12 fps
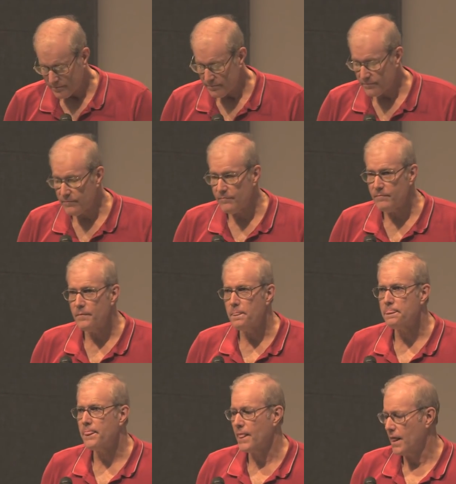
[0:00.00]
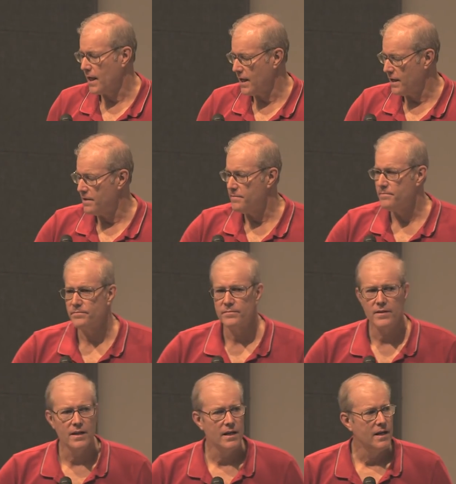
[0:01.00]

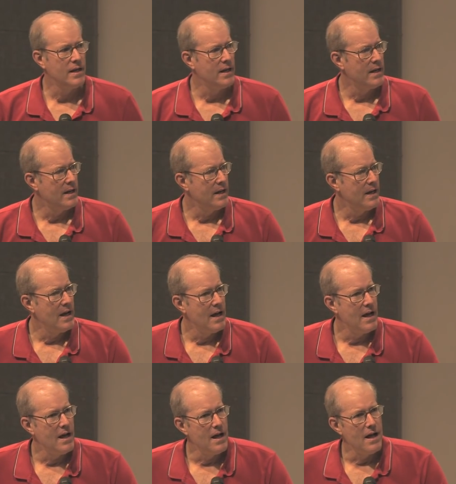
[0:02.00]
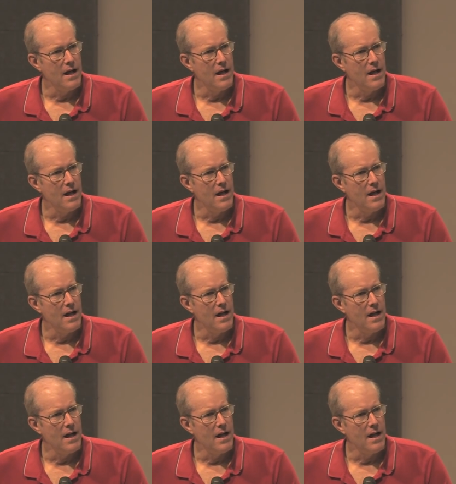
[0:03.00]
(no one is talking)